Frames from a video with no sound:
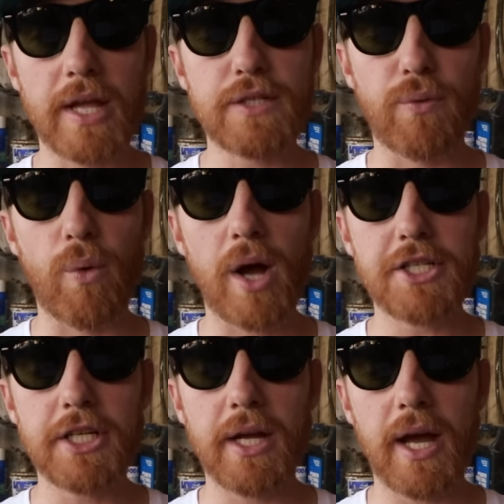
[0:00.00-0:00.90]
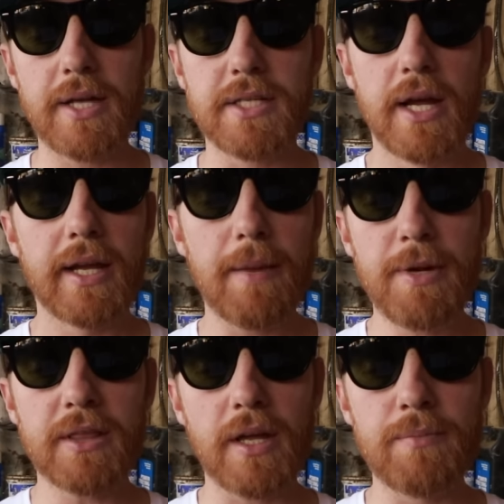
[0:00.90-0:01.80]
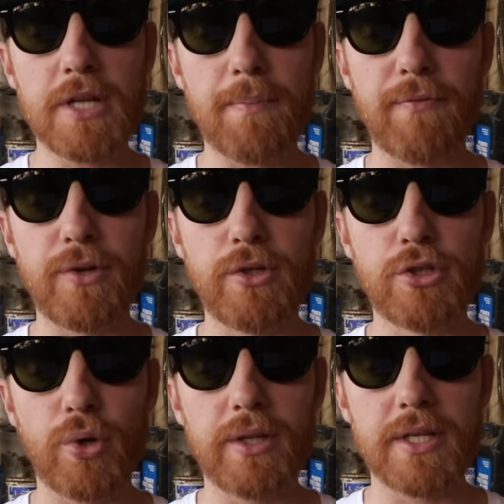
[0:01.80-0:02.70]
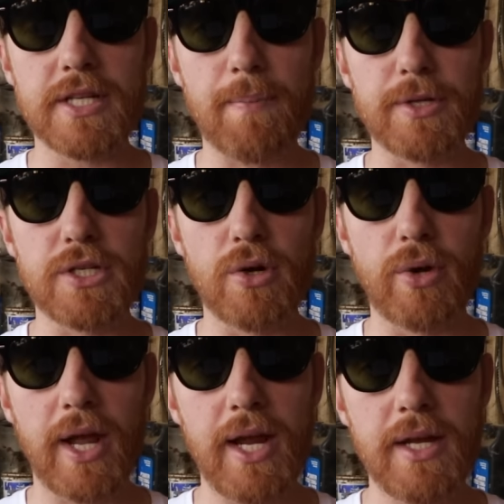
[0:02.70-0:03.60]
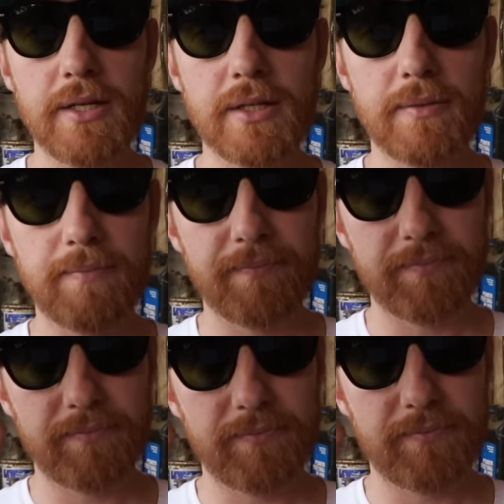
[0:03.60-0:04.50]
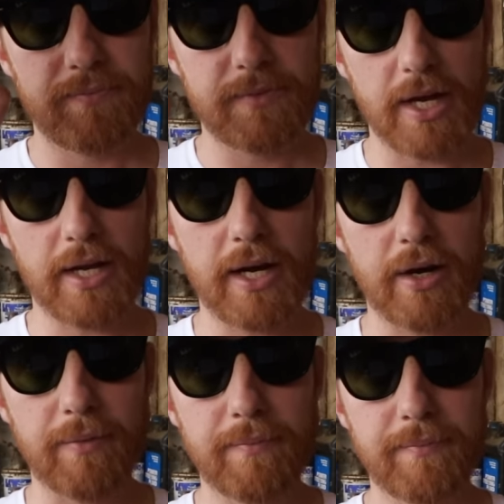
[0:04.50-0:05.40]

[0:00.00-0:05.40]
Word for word: Thanks for watching, guys. Give me a thumbs up if you enjoyed this episode, and take care.